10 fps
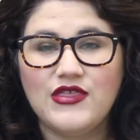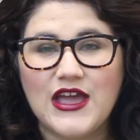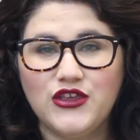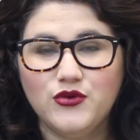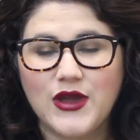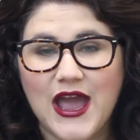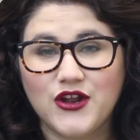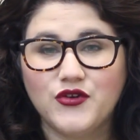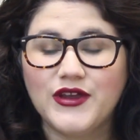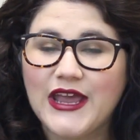that you
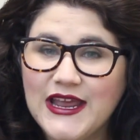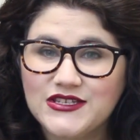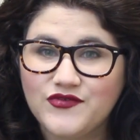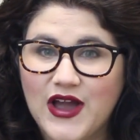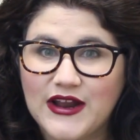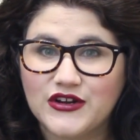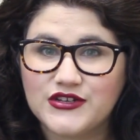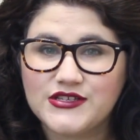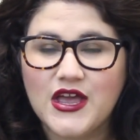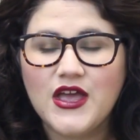can create
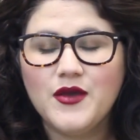dividers